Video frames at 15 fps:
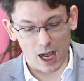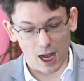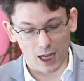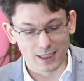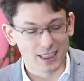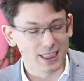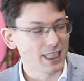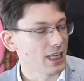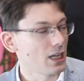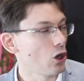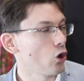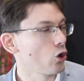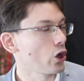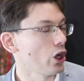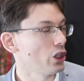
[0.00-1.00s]
a
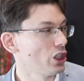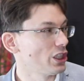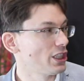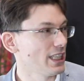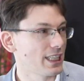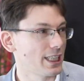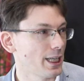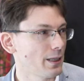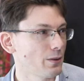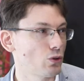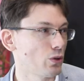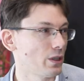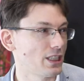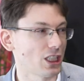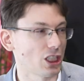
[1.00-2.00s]
decade-long undertaking
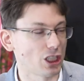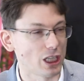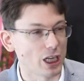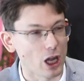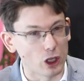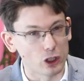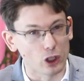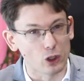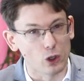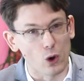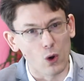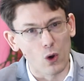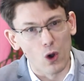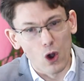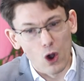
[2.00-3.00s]
to essentially
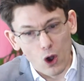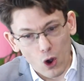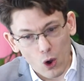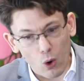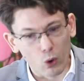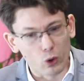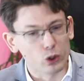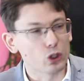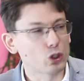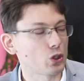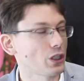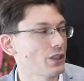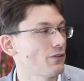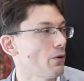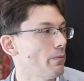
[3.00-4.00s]
undergo all the
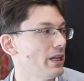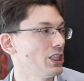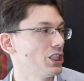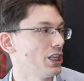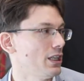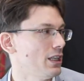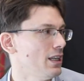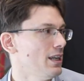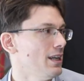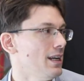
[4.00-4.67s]
transformation